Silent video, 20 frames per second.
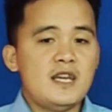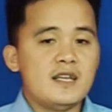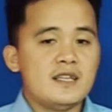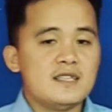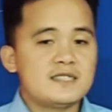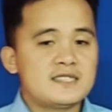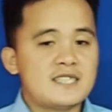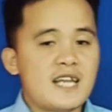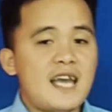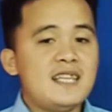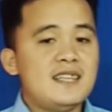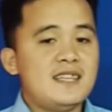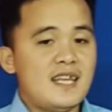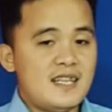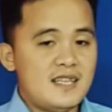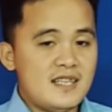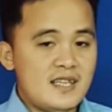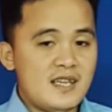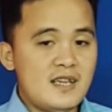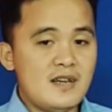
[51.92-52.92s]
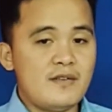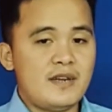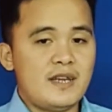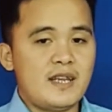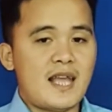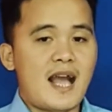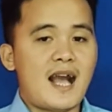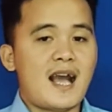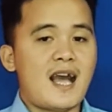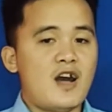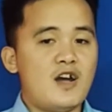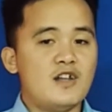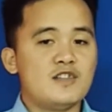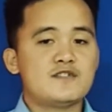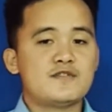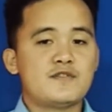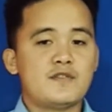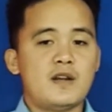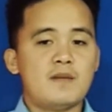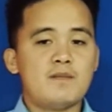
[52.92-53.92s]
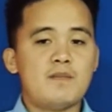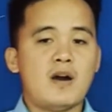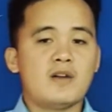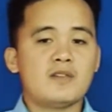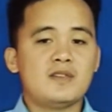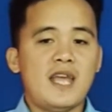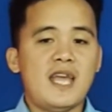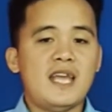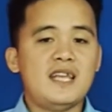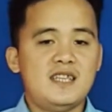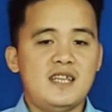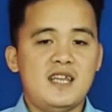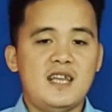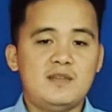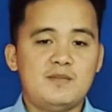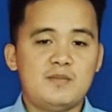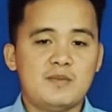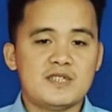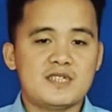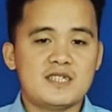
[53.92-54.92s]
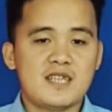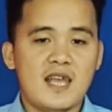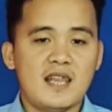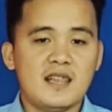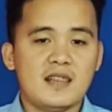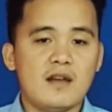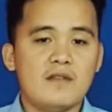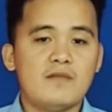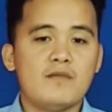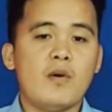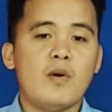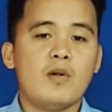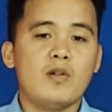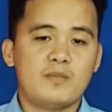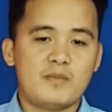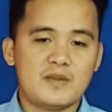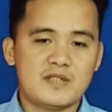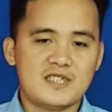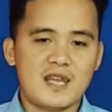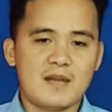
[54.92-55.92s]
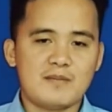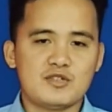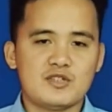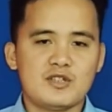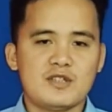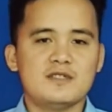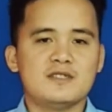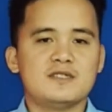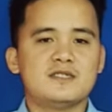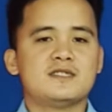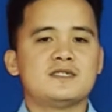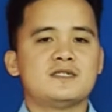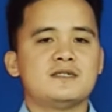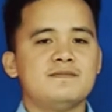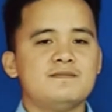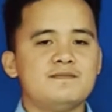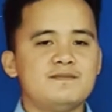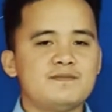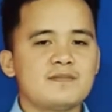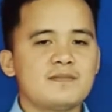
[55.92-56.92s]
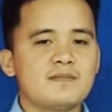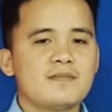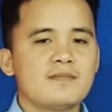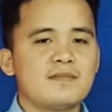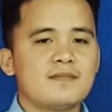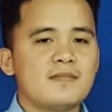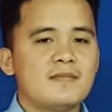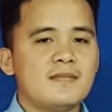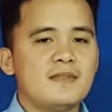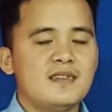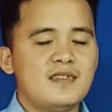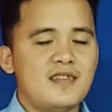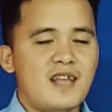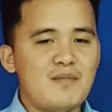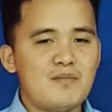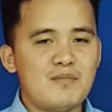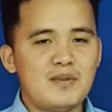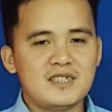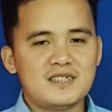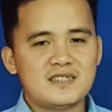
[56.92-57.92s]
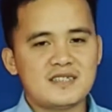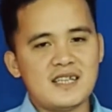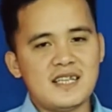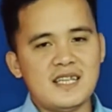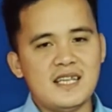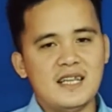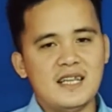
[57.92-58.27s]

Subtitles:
sight and hearing accounts for about 88% of all perceptions. Number three,